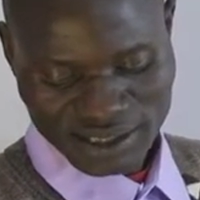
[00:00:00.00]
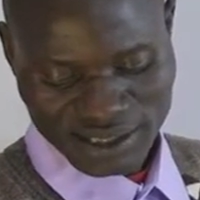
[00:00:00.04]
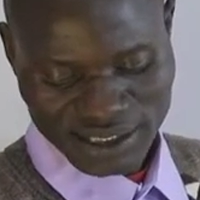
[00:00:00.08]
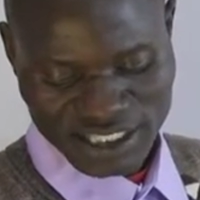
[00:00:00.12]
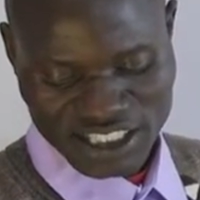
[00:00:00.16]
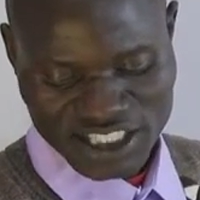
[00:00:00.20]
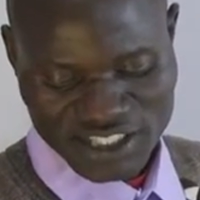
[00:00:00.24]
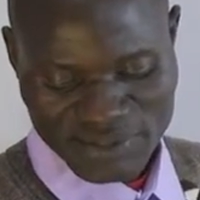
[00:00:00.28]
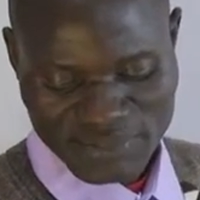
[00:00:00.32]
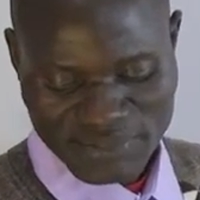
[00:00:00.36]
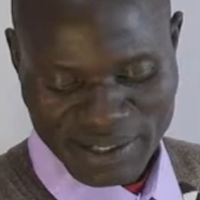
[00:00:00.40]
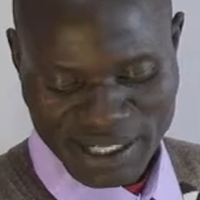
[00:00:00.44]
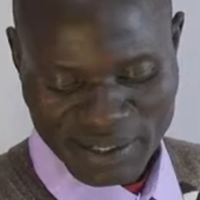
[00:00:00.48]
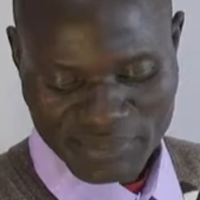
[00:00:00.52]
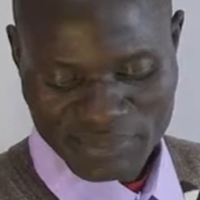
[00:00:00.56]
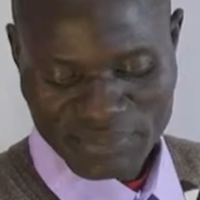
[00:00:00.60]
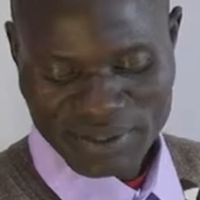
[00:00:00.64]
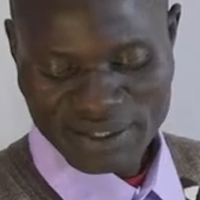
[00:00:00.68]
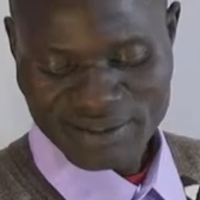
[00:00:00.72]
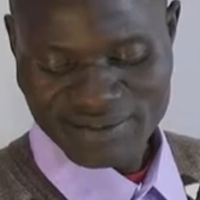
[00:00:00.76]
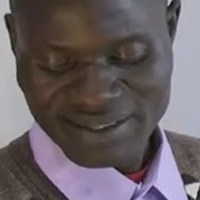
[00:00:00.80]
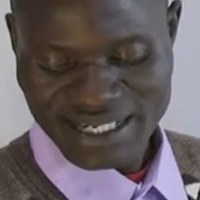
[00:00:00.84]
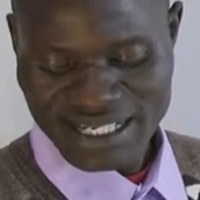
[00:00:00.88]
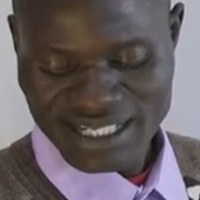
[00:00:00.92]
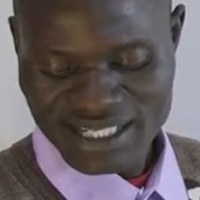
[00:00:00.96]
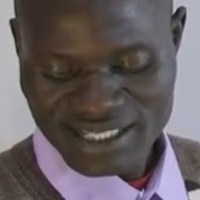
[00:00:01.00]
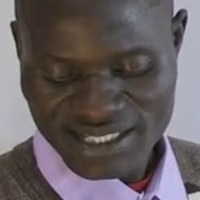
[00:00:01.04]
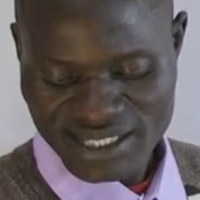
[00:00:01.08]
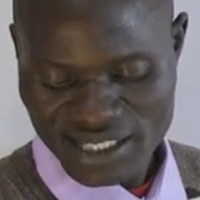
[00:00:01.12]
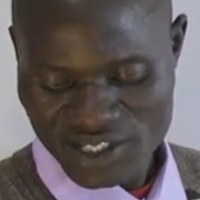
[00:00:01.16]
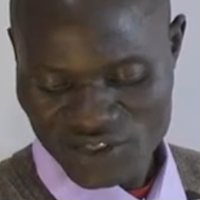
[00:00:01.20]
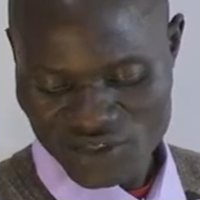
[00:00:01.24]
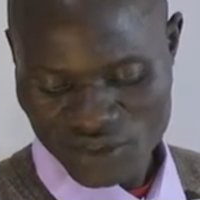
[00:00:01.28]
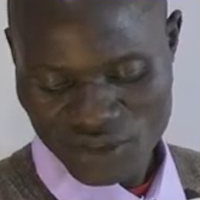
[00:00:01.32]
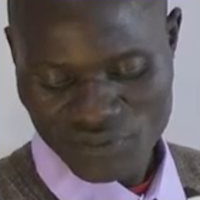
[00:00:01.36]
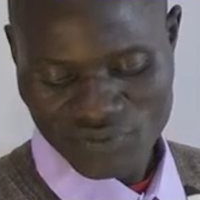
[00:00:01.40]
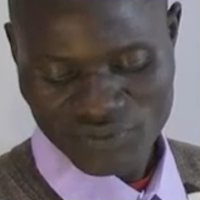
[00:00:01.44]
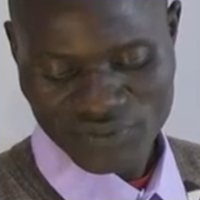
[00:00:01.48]
it may be
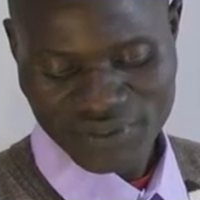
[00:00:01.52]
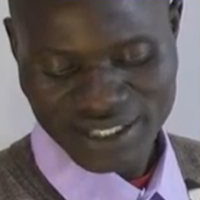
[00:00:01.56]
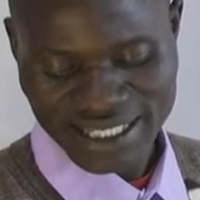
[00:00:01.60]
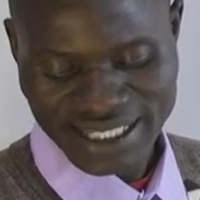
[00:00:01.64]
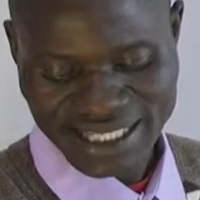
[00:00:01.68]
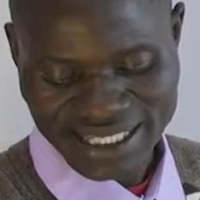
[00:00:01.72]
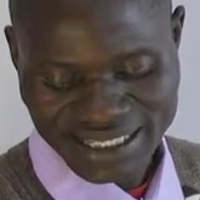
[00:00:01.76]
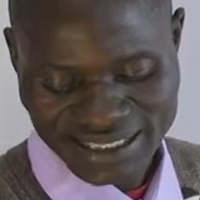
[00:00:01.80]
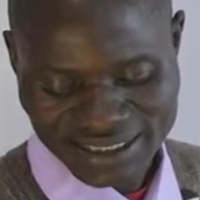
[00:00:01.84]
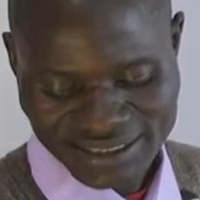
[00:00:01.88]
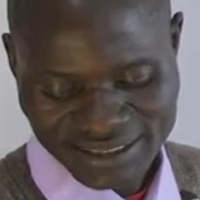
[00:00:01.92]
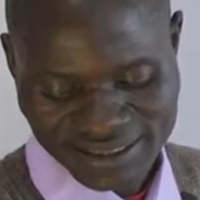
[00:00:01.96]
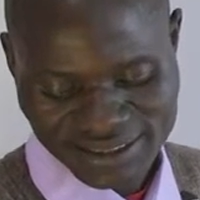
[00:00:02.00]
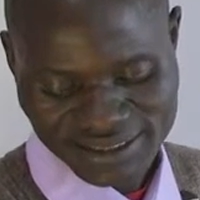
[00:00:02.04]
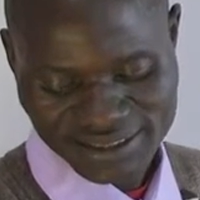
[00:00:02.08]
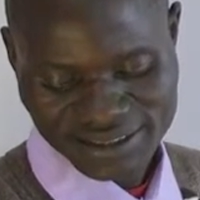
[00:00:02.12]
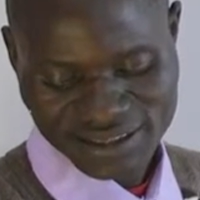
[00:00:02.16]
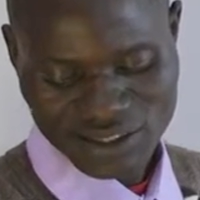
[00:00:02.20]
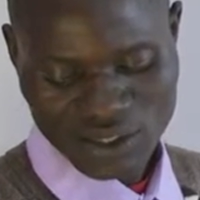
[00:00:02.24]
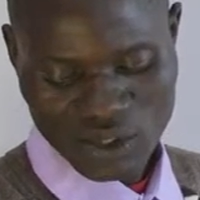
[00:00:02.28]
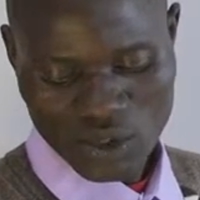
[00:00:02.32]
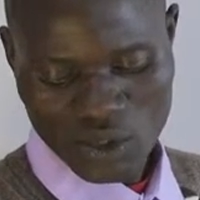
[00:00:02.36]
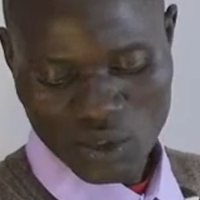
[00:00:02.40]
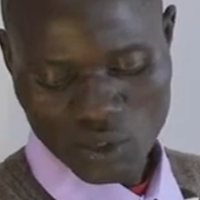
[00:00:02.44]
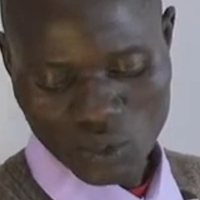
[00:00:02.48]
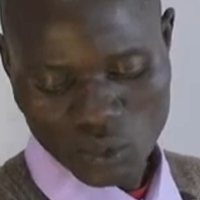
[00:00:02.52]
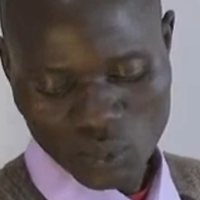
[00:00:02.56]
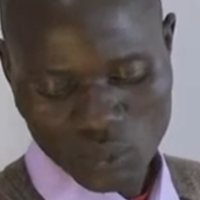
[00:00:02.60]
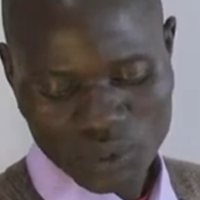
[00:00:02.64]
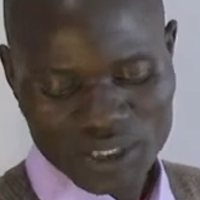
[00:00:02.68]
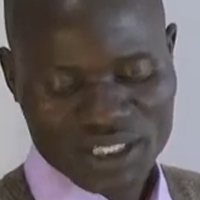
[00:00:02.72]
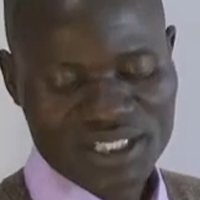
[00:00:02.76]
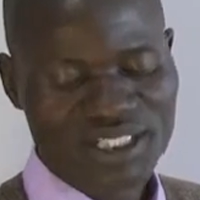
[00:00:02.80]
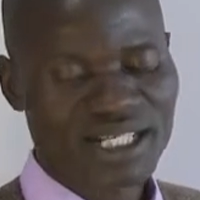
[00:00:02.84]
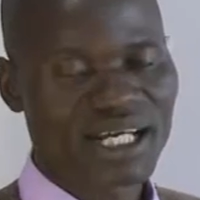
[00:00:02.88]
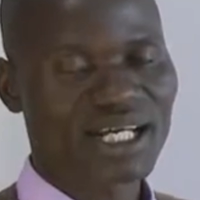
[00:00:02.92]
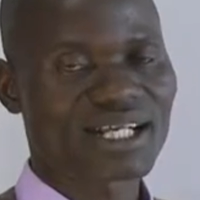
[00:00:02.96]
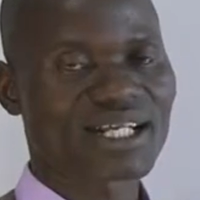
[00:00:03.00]
ranges of hills
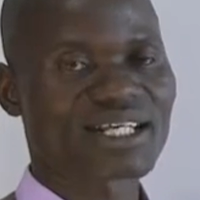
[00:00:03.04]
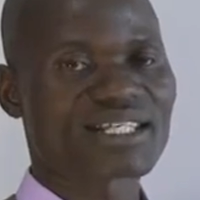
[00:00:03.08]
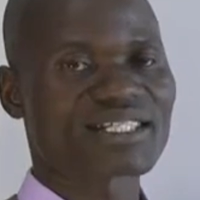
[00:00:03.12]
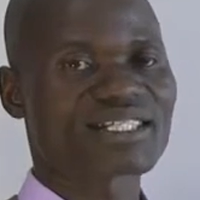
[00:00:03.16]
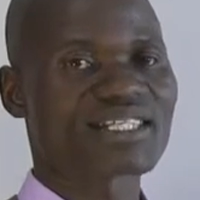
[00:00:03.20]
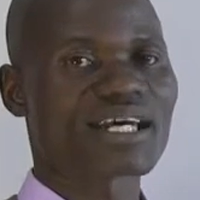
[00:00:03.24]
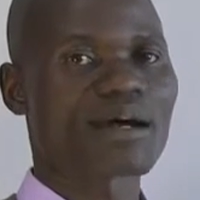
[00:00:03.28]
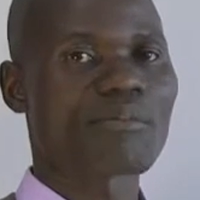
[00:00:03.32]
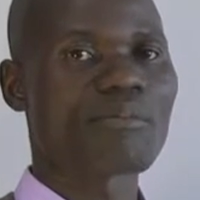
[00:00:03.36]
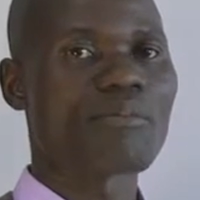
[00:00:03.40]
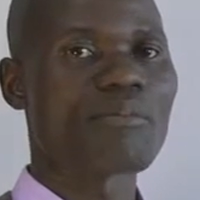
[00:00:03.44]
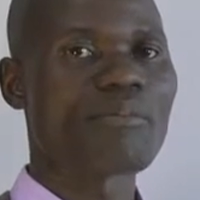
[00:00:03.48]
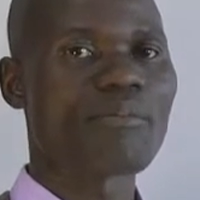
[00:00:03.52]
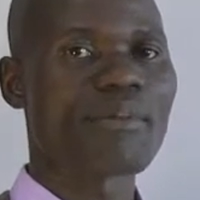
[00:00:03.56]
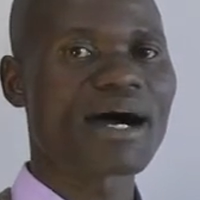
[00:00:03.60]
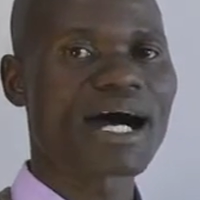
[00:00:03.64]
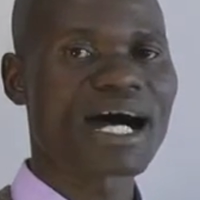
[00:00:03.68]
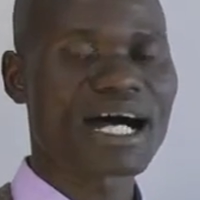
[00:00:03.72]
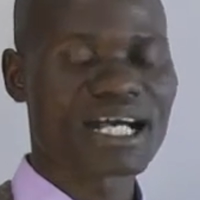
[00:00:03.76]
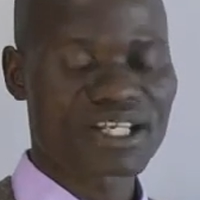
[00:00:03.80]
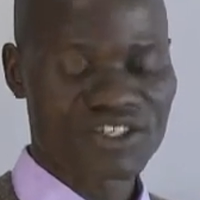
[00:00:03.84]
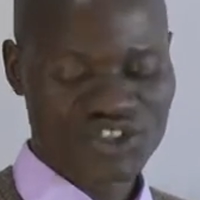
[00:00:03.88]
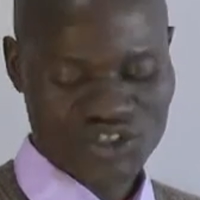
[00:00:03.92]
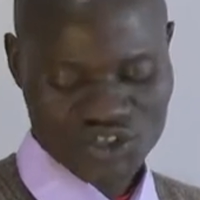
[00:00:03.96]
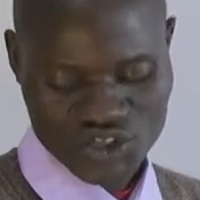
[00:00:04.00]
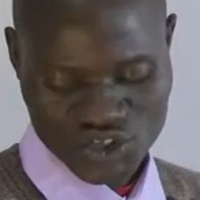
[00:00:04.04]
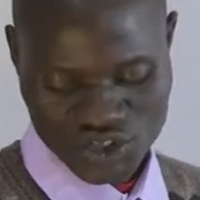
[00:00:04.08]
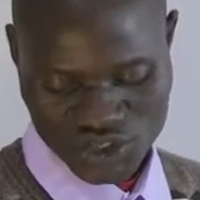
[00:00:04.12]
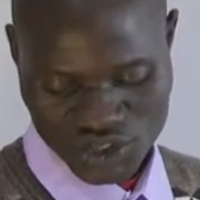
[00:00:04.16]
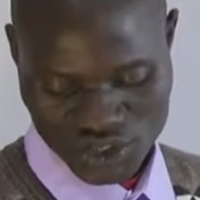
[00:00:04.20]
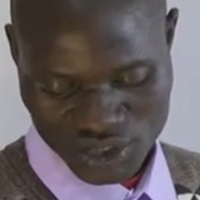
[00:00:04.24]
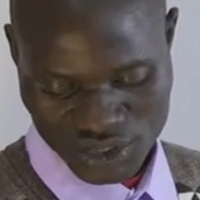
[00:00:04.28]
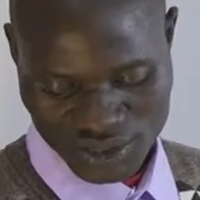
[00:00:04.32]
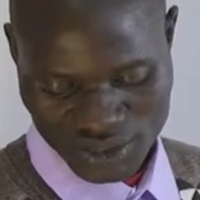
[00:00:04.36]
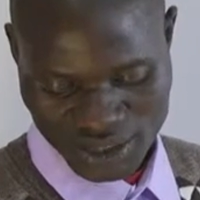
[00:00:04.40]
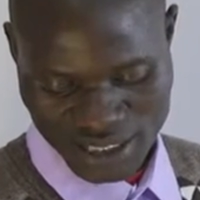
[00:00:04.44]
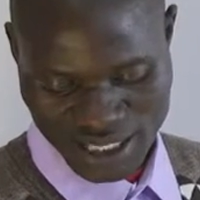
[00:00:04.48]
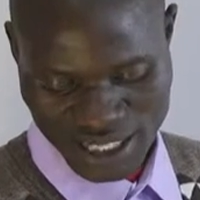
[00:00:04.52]
which are submerged